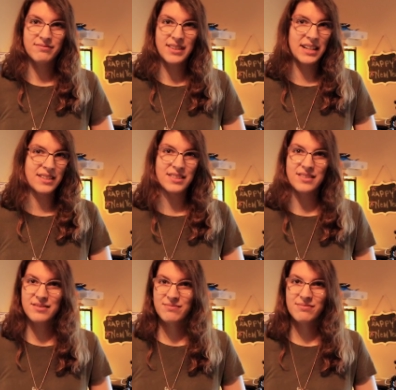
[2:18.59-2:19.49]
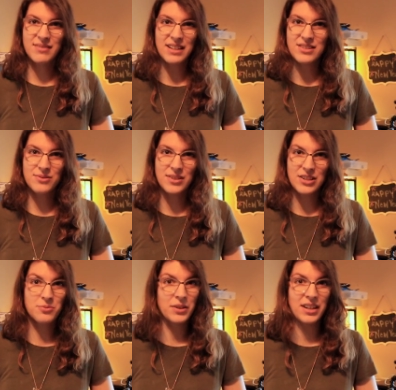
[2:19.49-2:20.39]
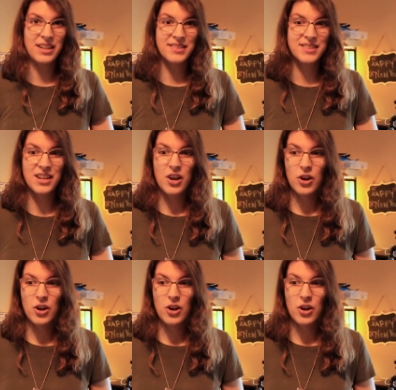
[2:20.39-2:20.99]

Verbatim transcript: That's that's that's what it is.